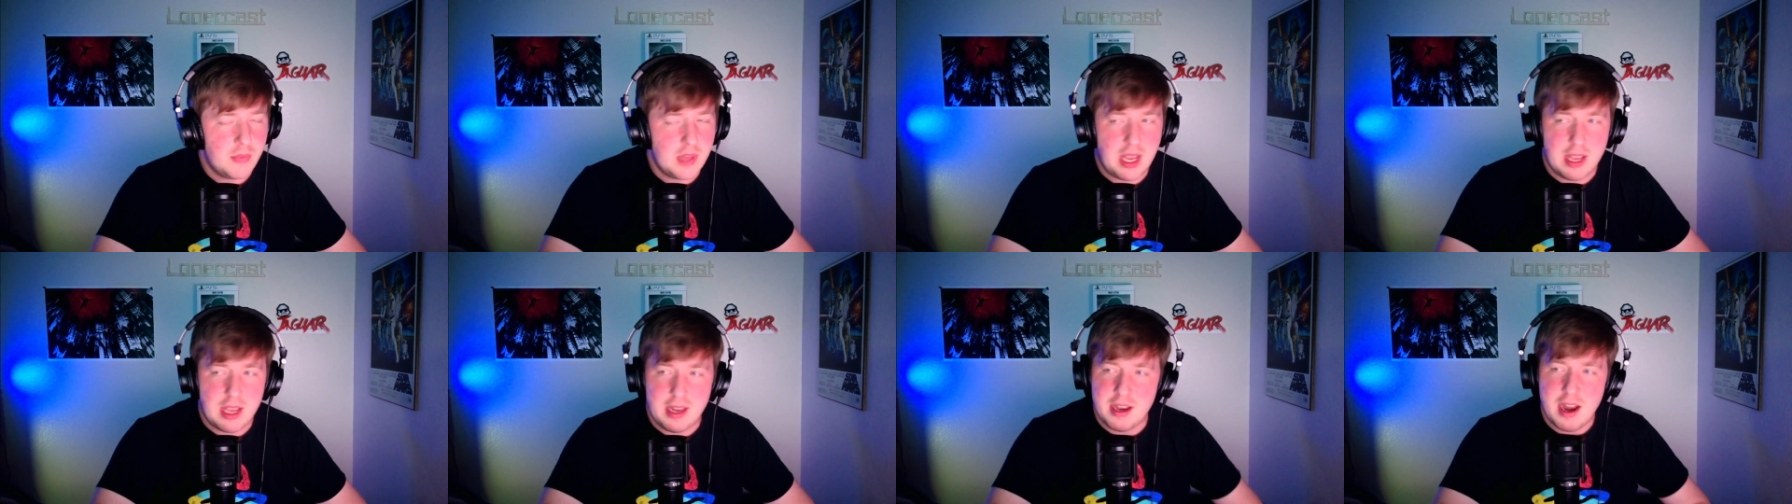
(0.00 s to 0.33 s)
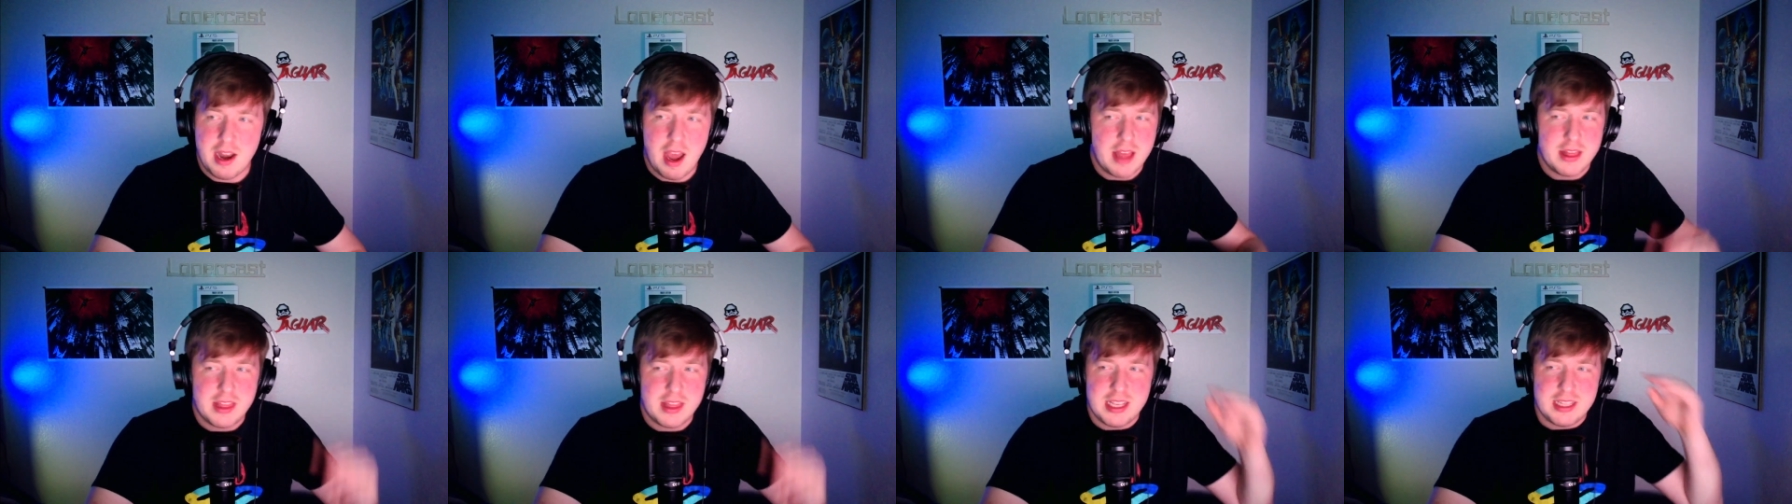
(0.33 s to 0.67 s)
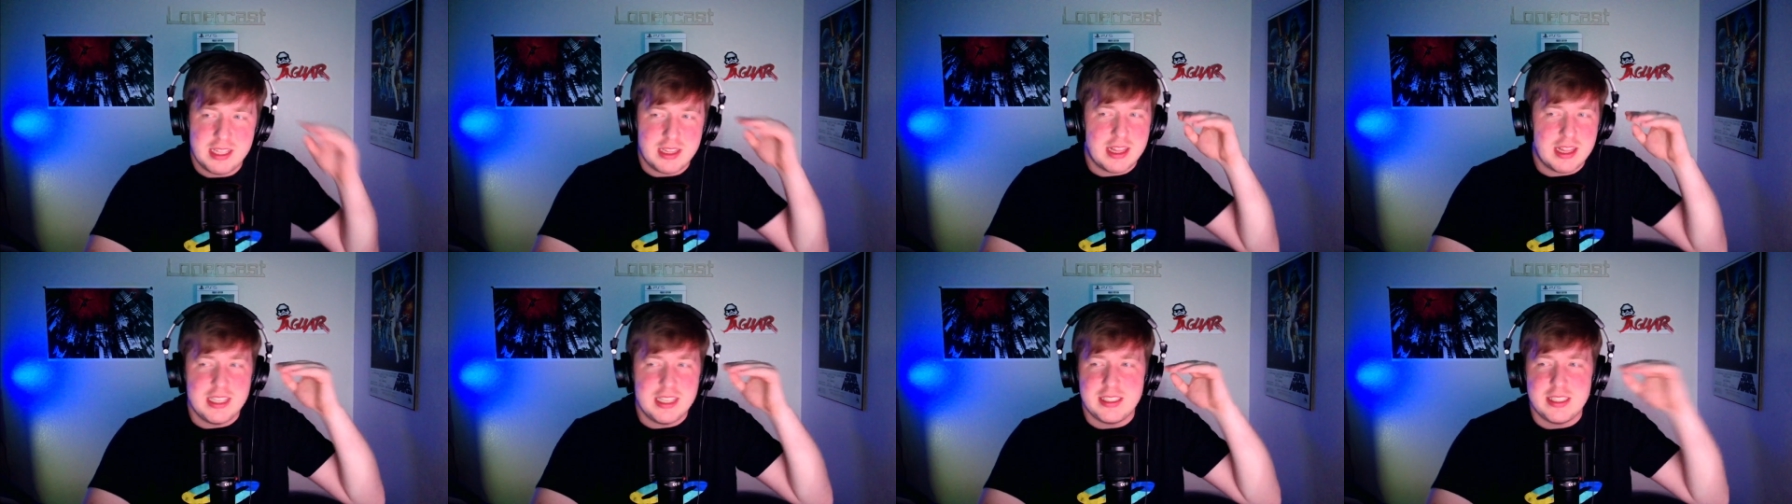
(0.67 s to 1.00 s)
not th
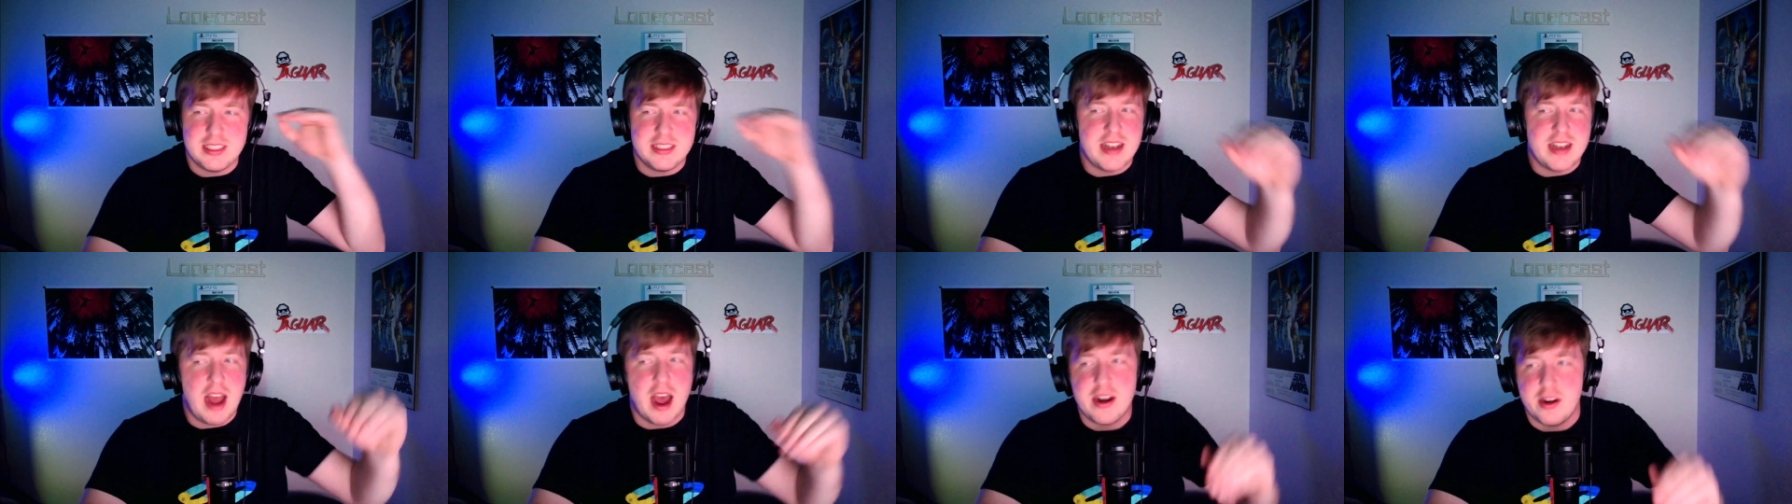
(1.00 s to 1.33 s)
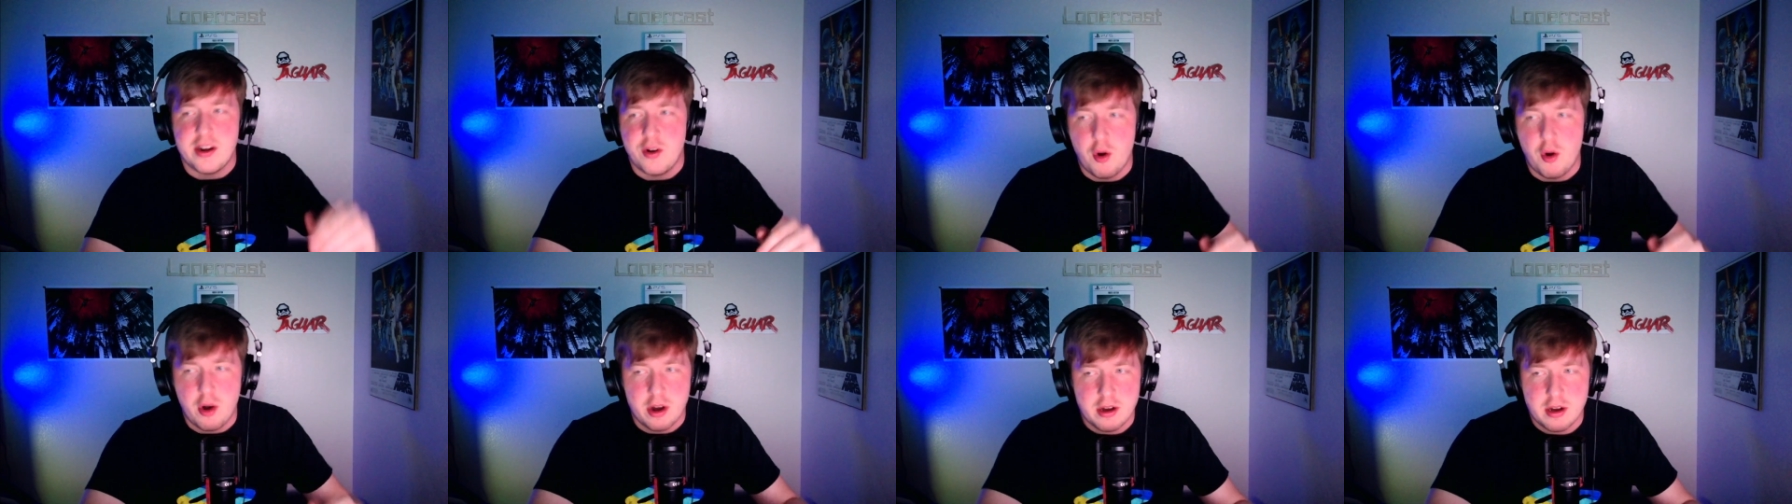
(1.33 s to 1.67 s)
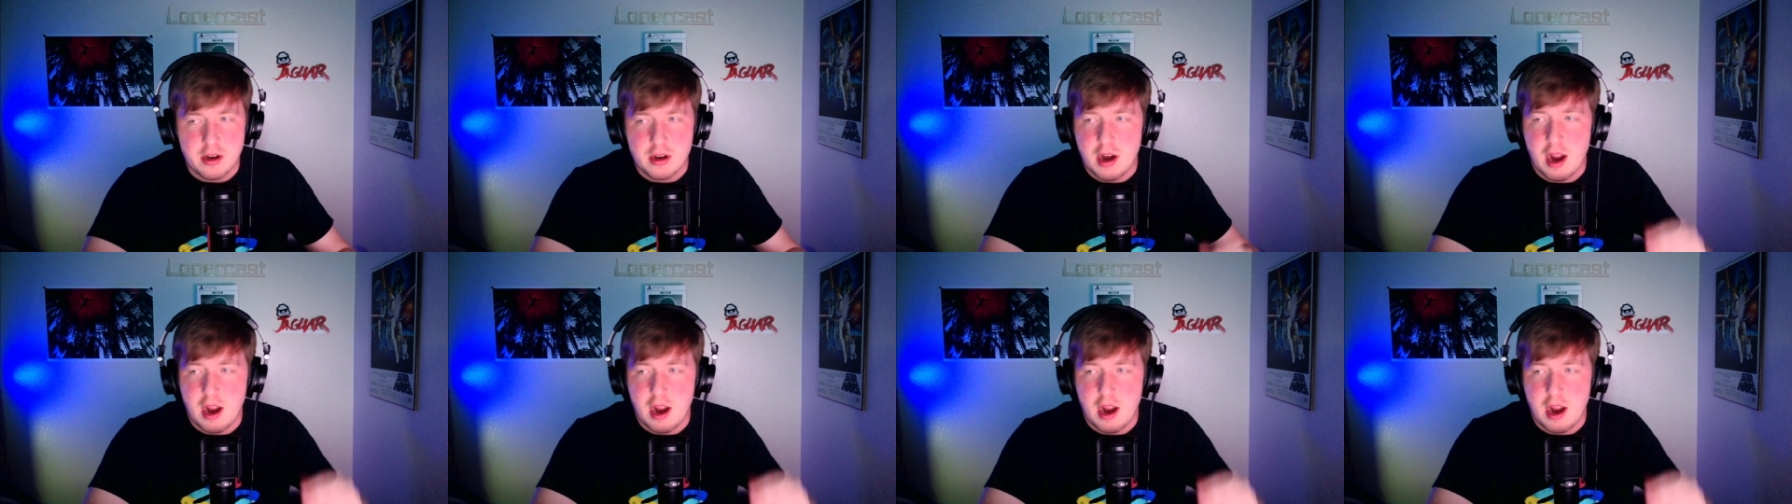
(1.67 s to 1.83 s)
this is not in order.